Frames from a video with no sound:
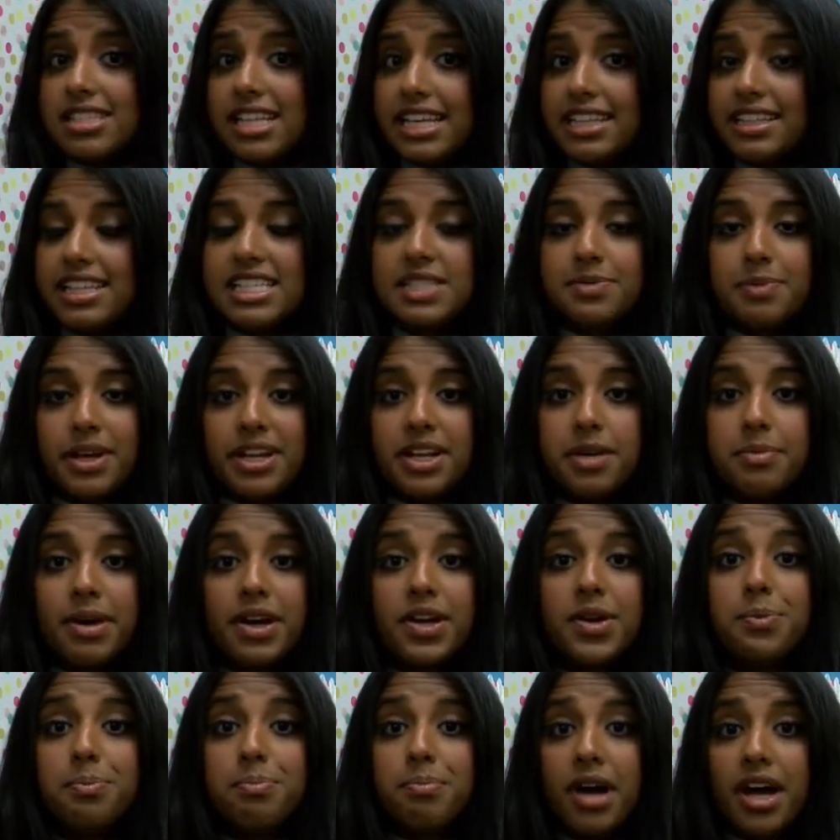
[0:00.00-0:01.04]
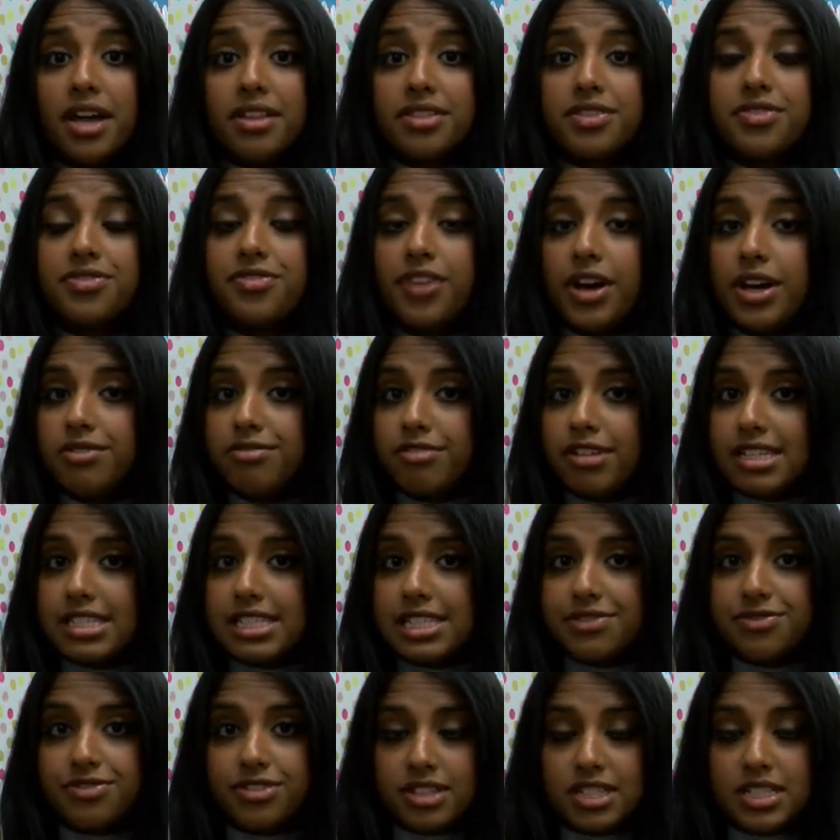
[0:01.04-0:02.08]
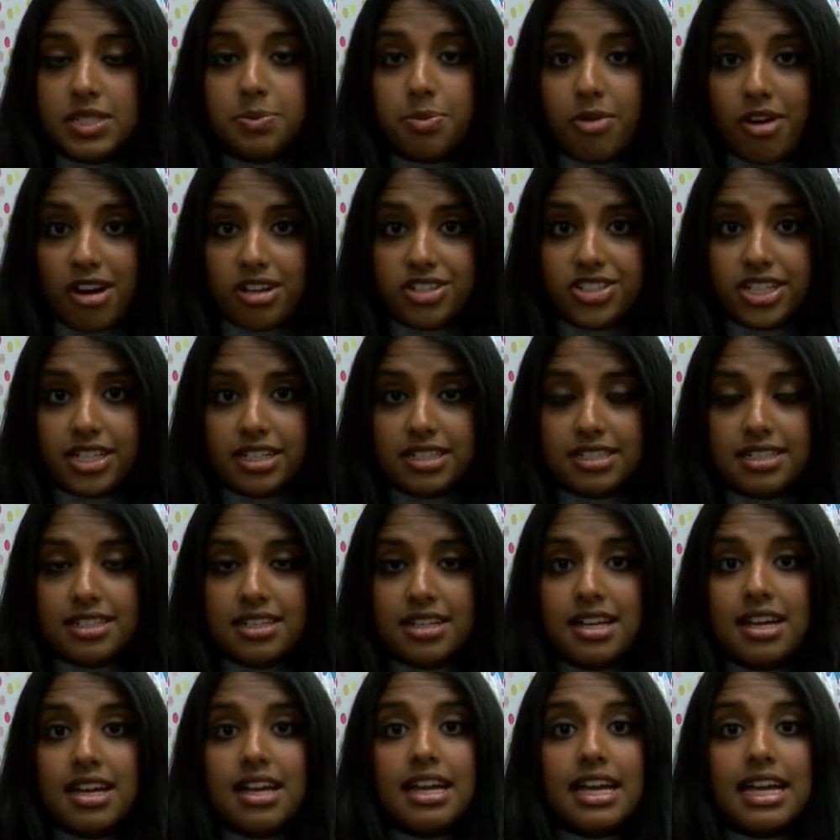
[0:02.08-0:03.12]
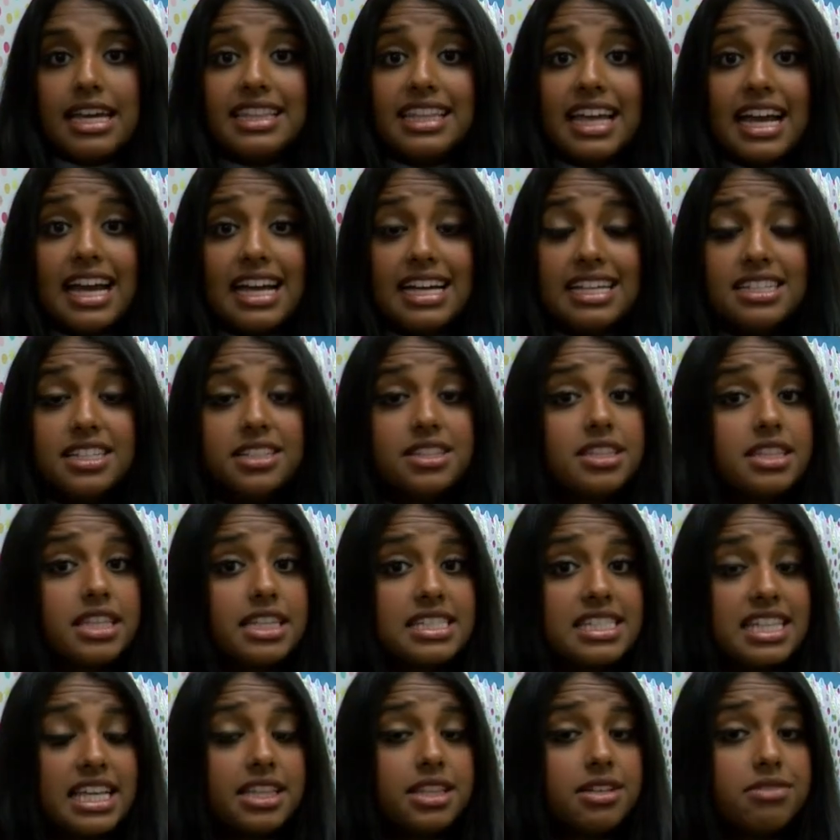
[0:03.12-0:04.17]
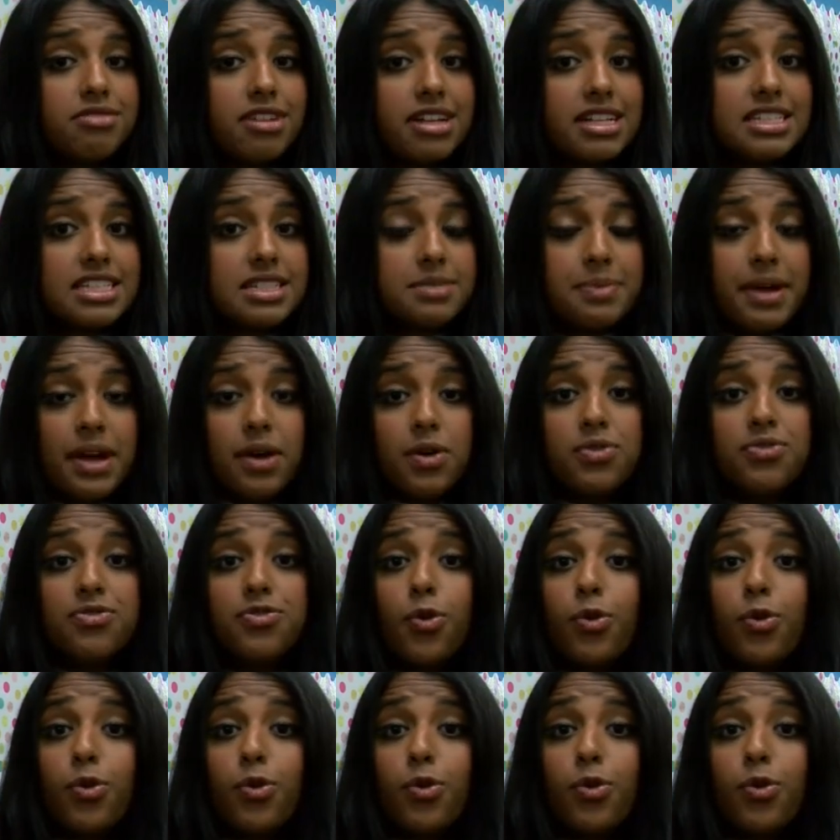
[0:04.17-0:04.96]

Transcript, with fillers: say they spent about a month fundraising for this project. In the end, they say they raised about